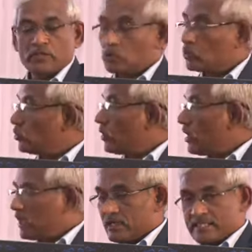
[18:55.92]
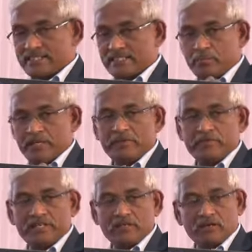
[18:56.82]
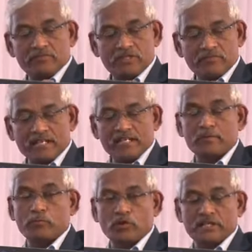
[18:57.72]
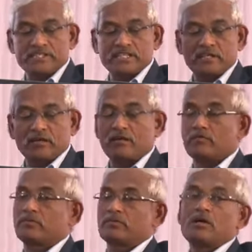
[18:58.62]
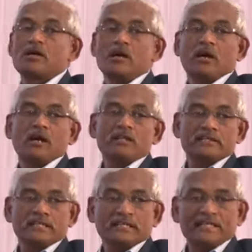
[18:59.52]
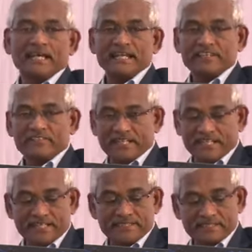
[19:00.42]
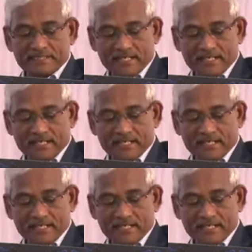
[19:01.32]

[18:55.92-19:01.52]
to harness the benefit of the varietal potential of all the elite varieties in the